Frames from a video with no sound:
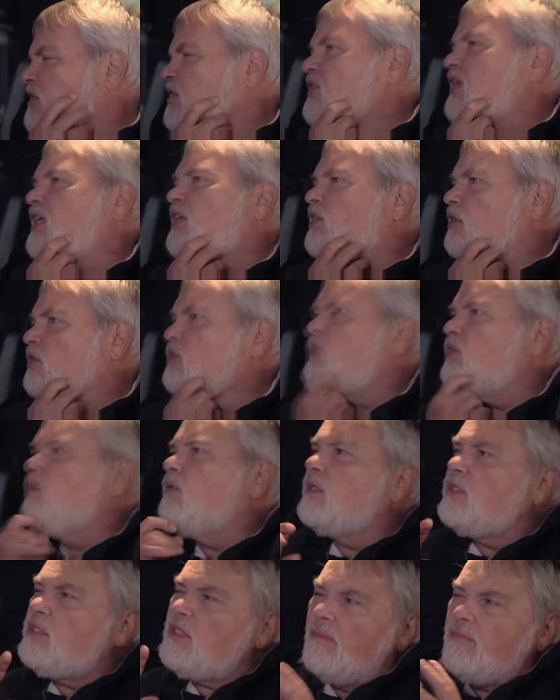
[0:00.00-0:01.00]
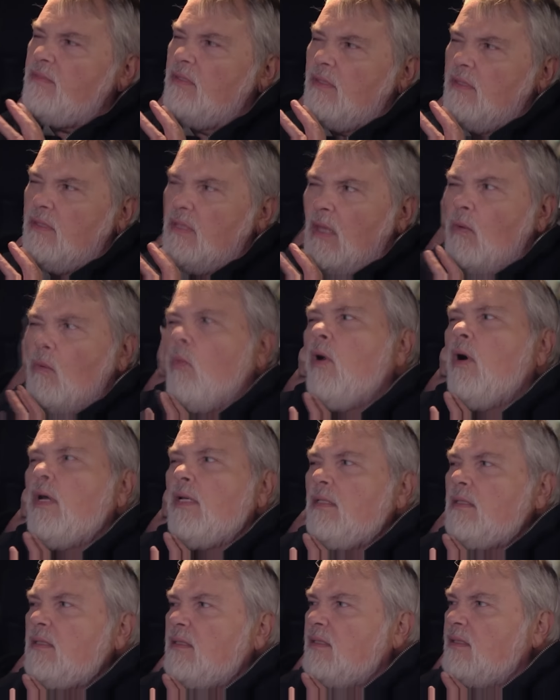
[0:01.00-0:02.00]
You think you're doing something that they
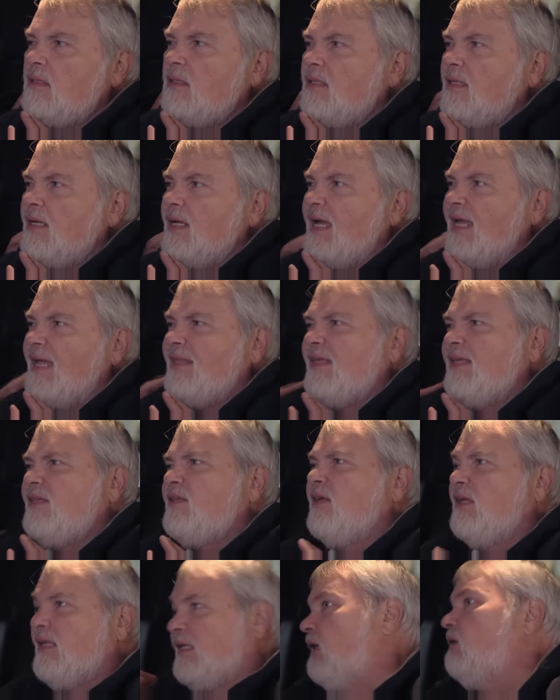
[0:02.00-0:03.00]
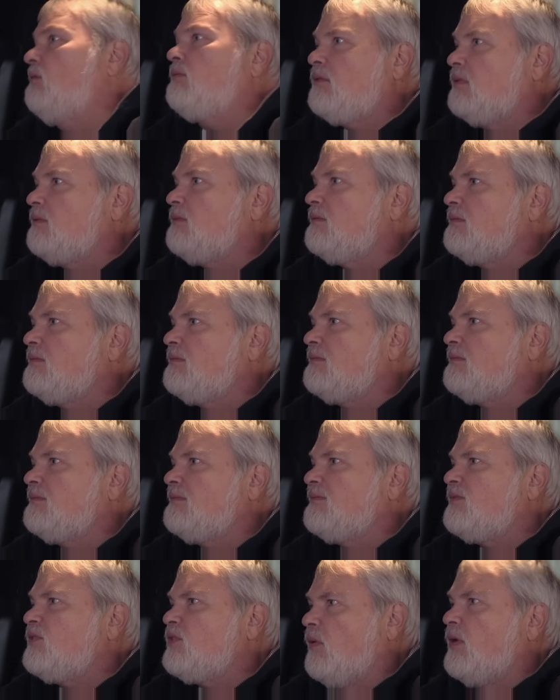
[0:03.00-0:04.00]
want, and then they don't.
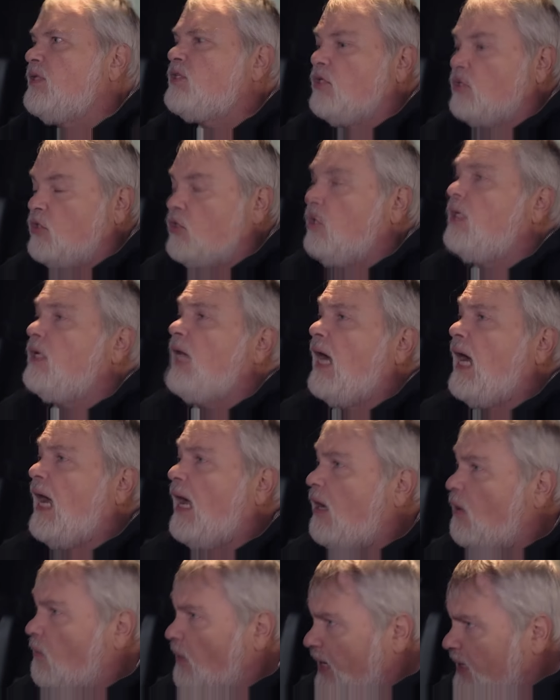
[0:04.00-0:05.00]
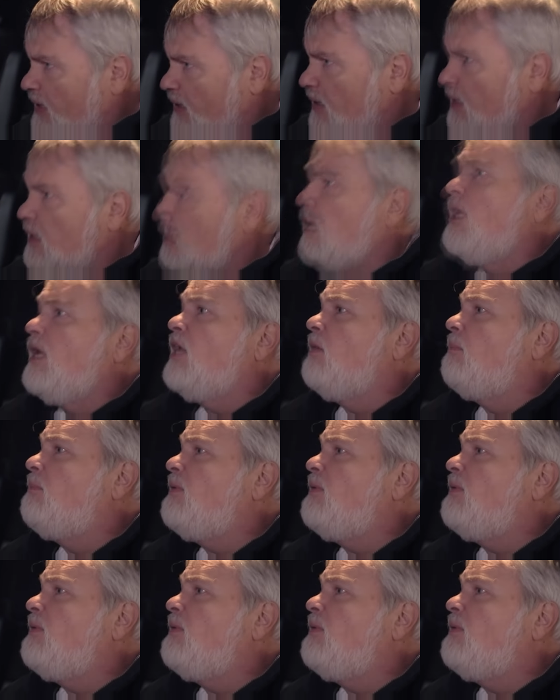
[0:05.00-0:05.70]
So it's a good eye awakening, an